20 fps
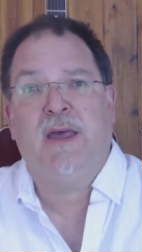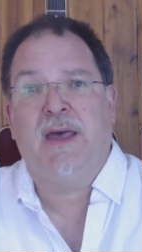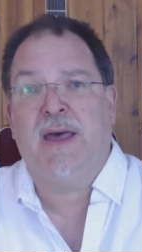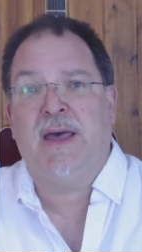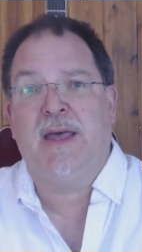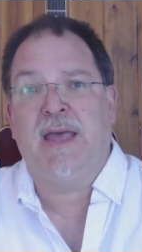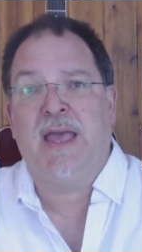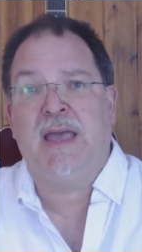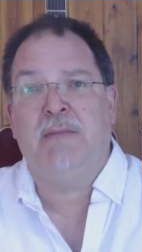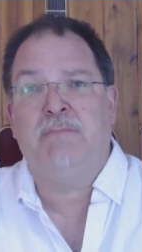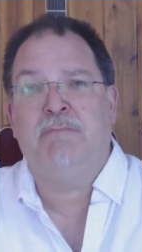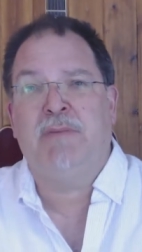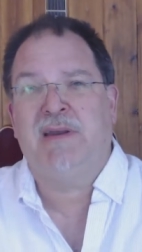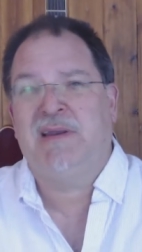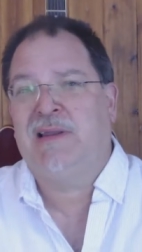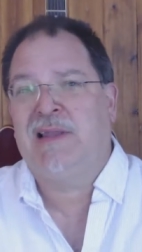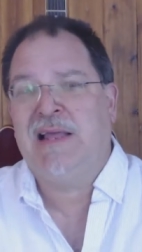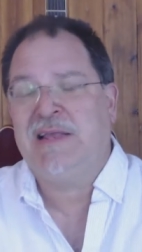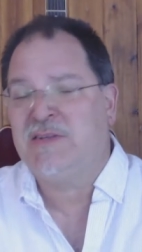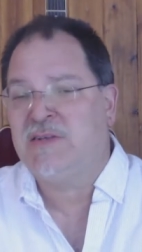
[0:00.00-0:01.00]
uh, and,
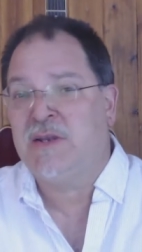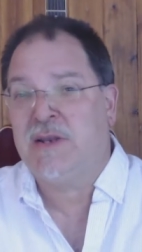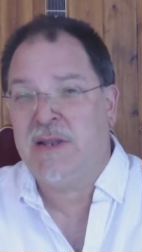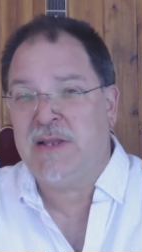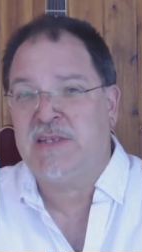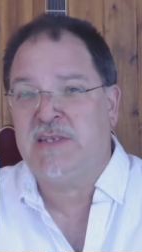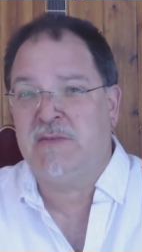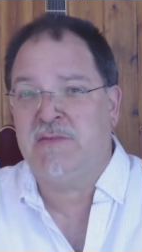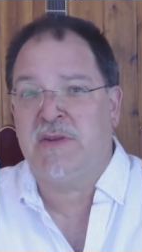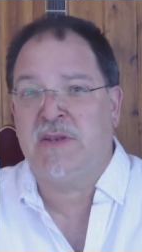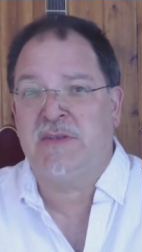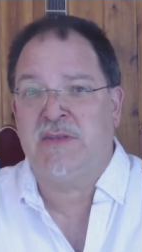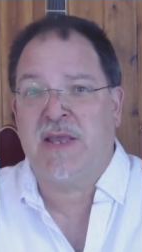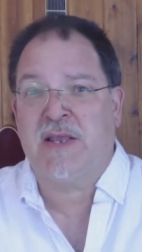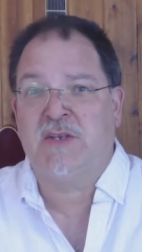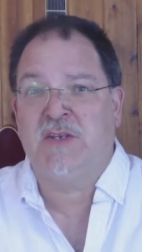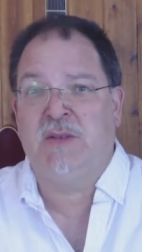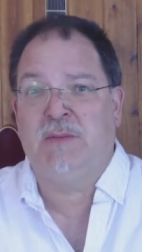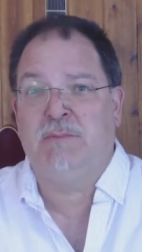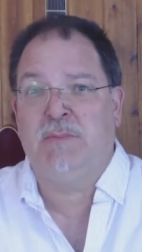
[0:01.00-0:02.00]
but less and less of it has
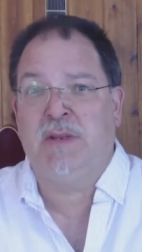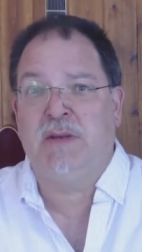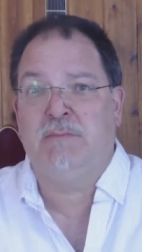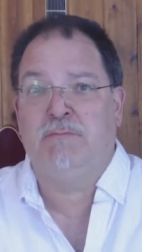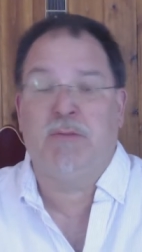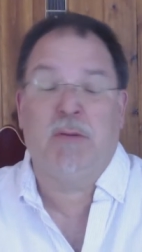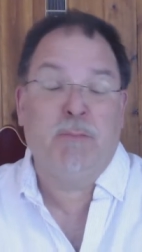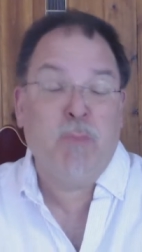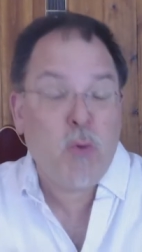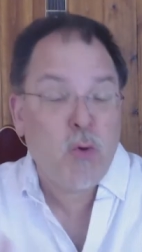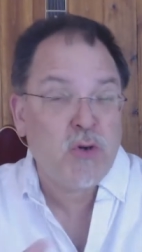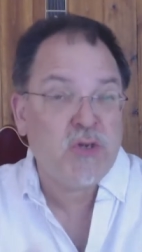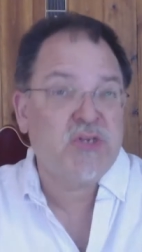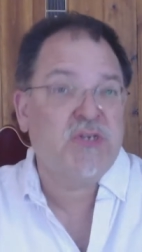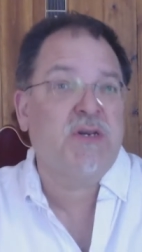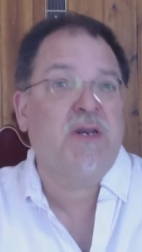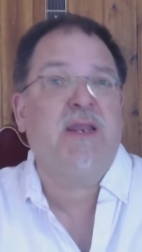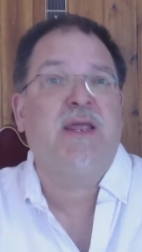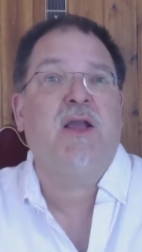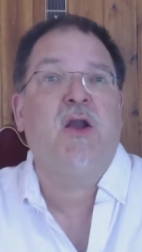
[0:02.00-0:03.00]
actually been
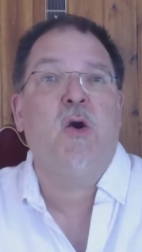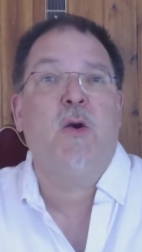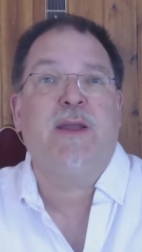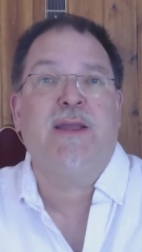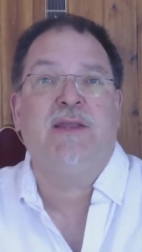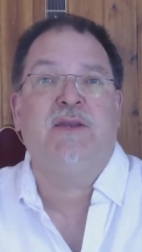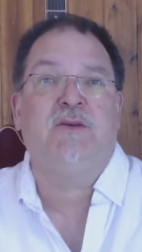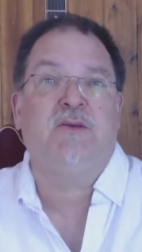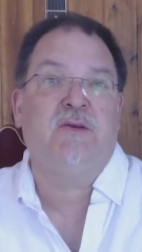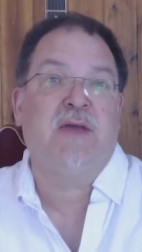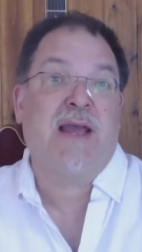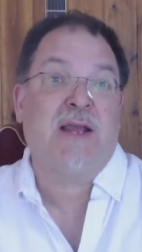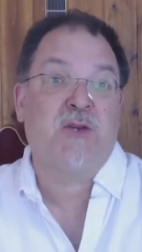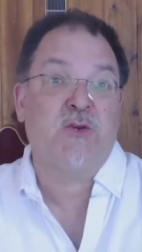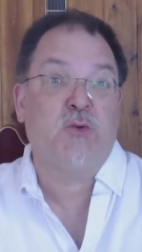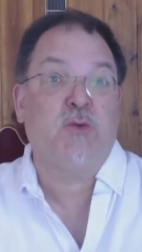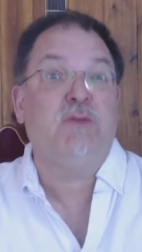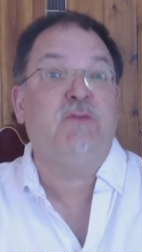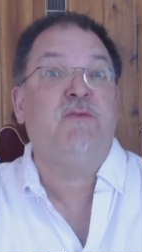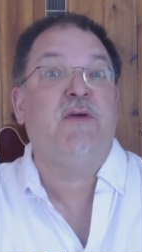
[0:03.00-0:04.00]
proportionally going into
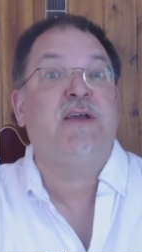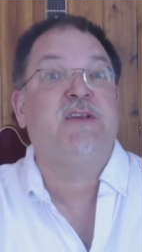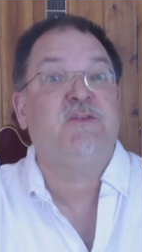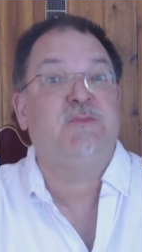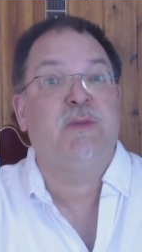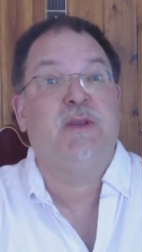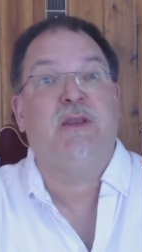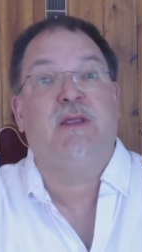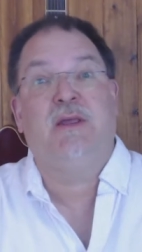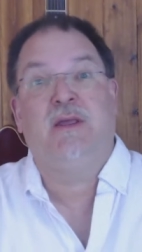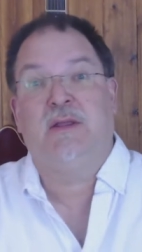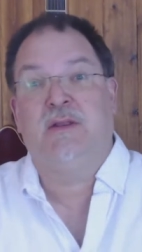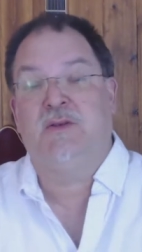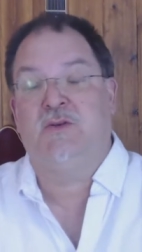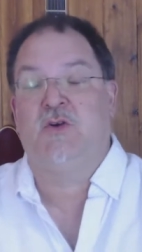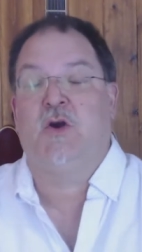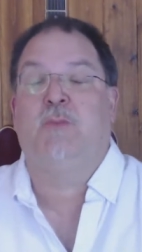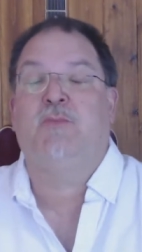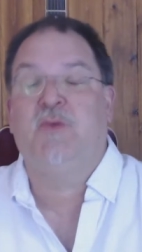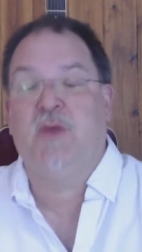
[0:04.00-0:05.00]
actual investment,
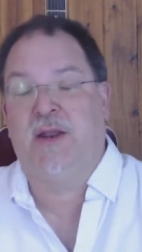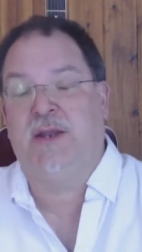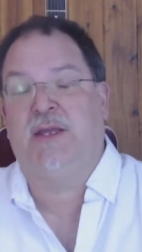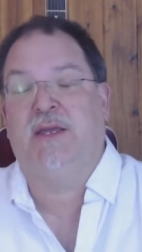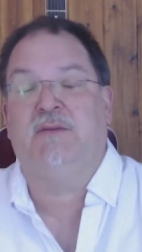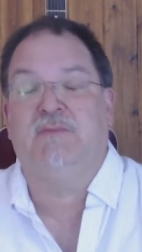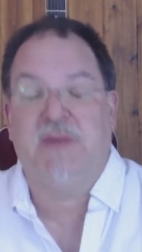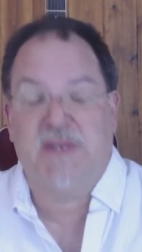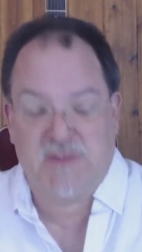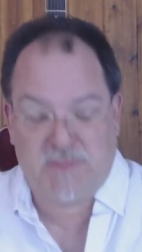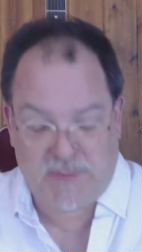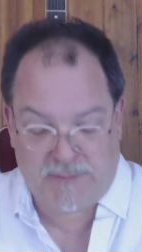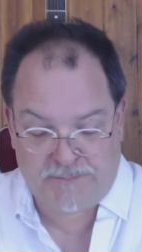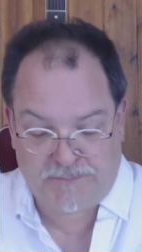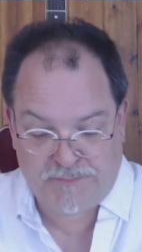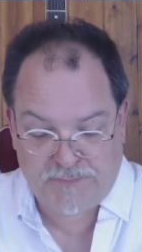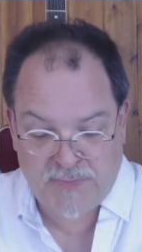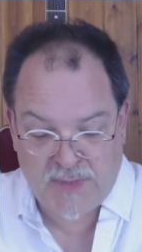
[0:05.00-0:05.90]
job-creating investment.